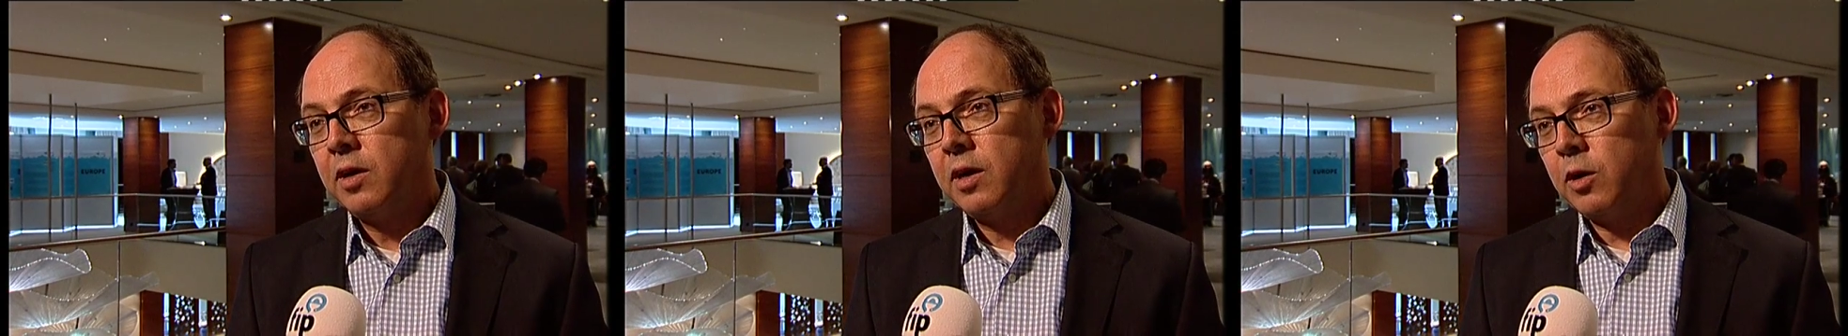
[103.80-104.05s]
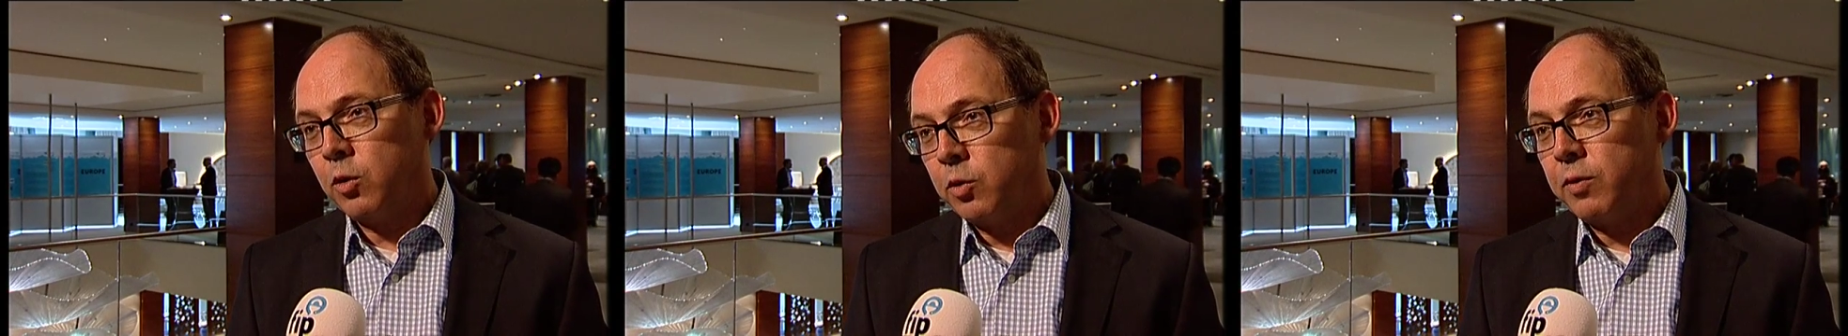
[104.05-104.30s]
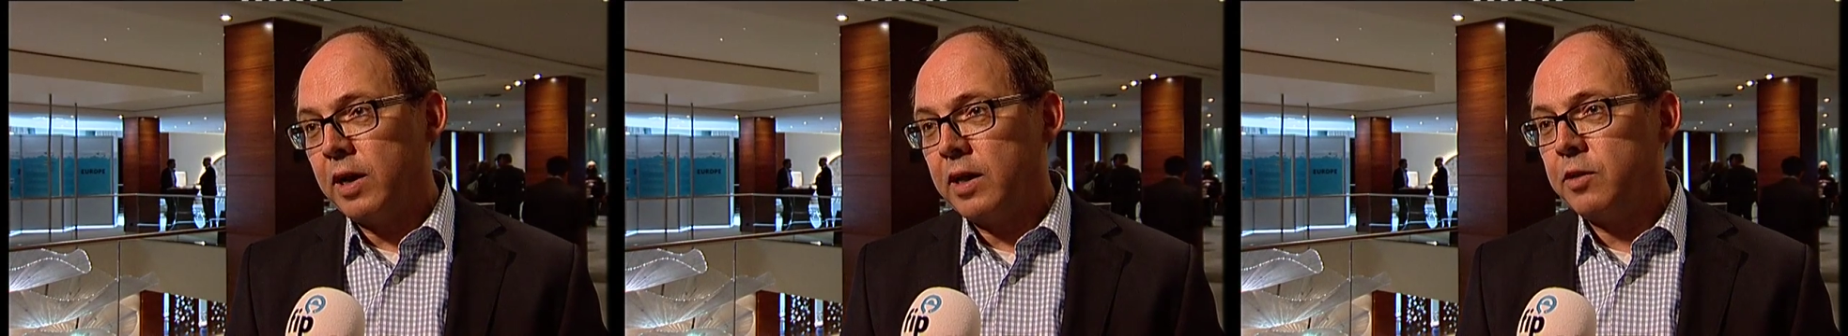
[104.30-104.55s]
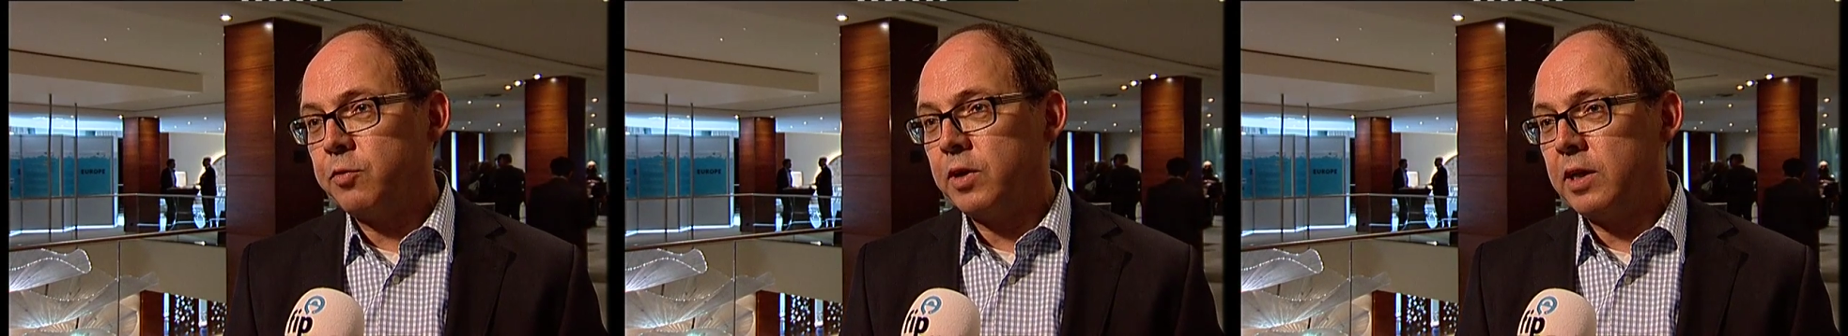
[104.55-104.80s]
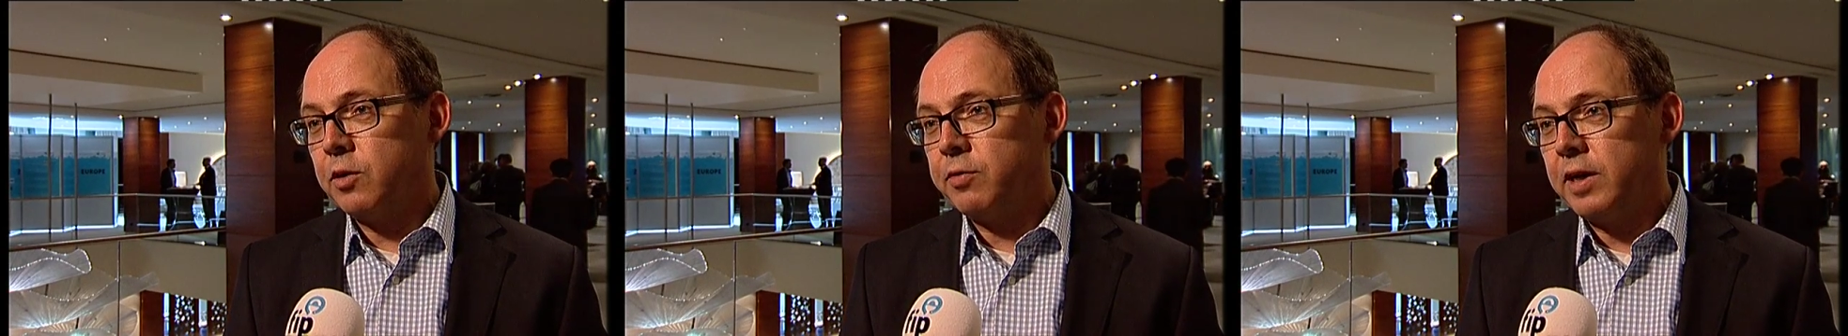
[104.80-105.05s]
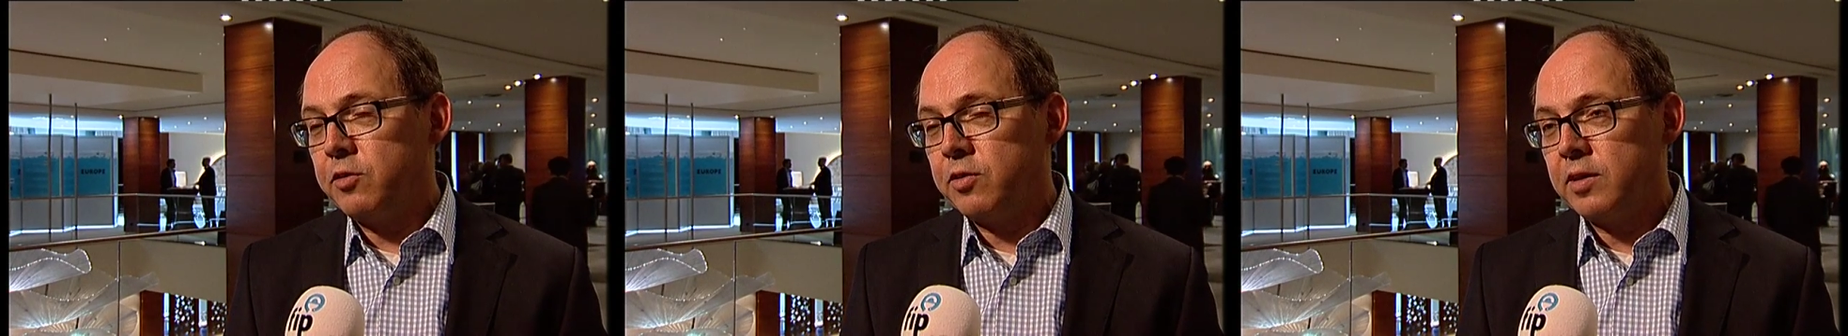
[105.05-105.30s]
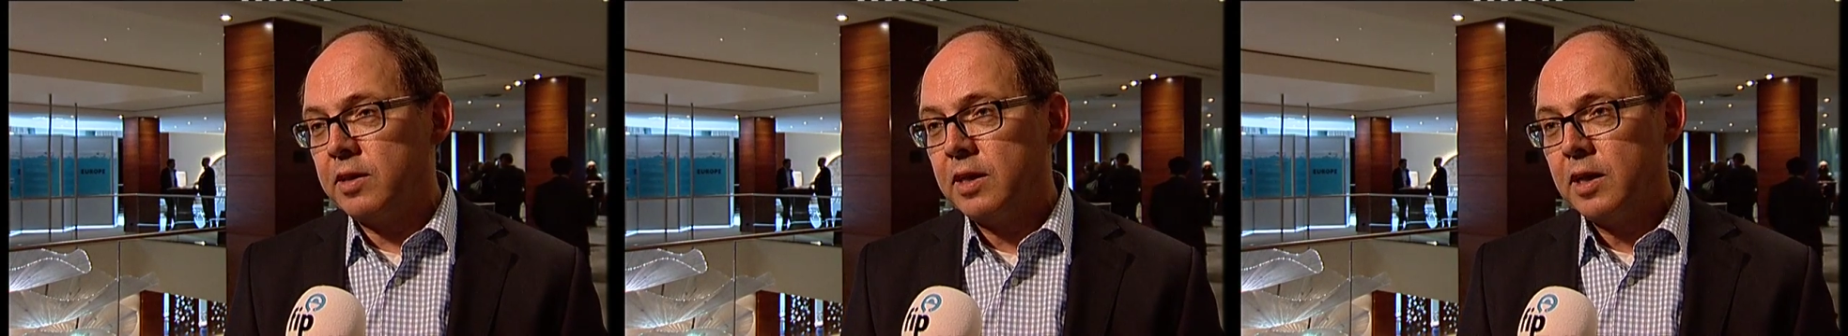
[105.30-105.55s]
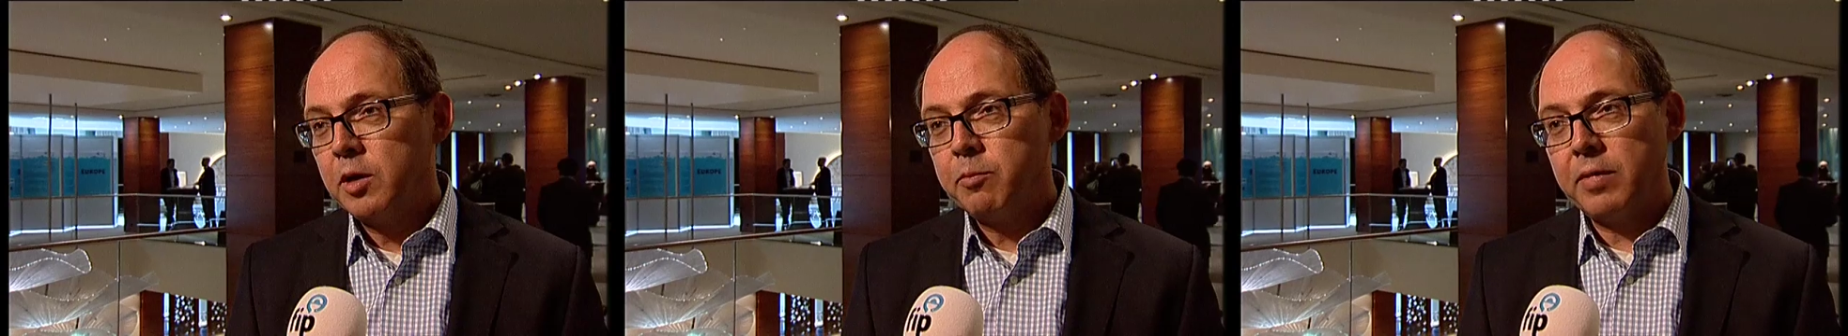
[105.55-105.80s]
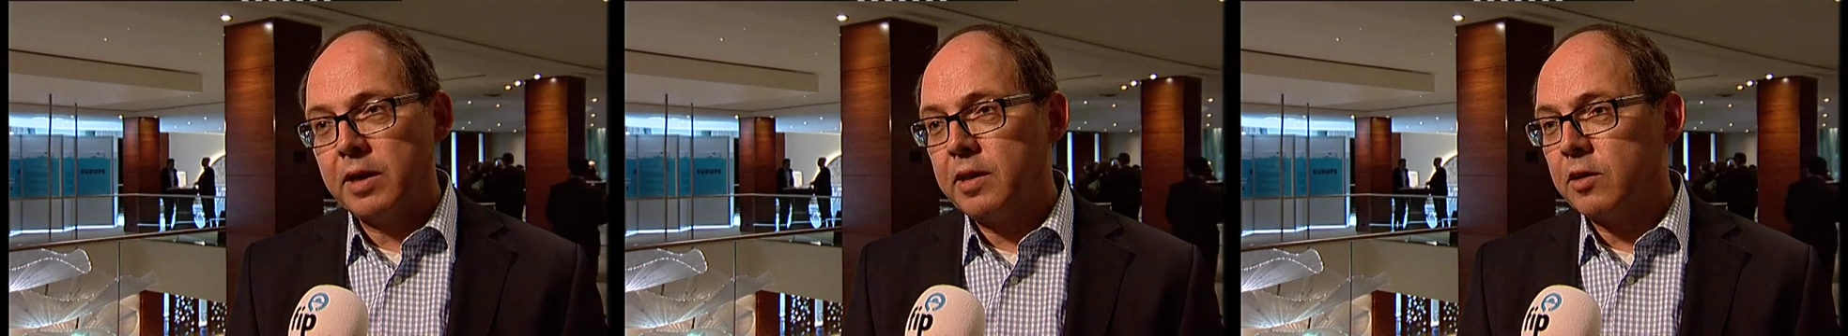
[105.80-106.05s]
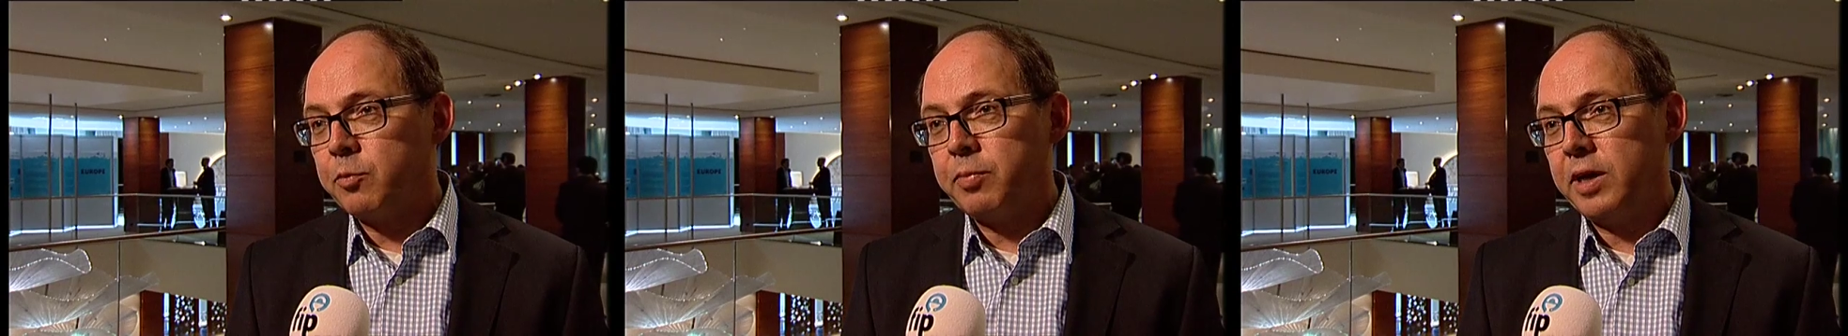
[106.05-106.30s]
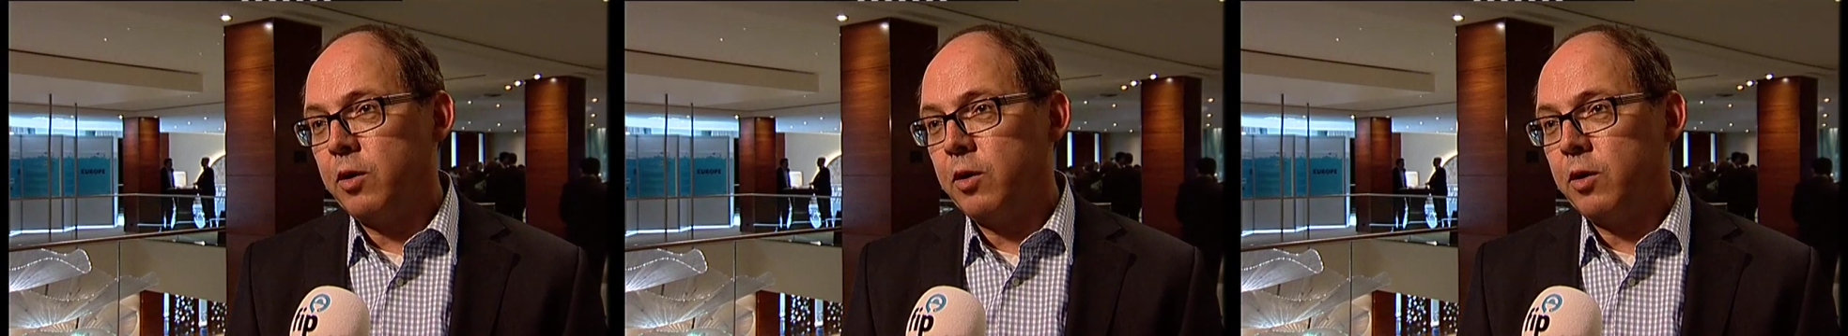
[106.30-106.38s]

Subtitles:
On the one hand for the innovation, but it doesn't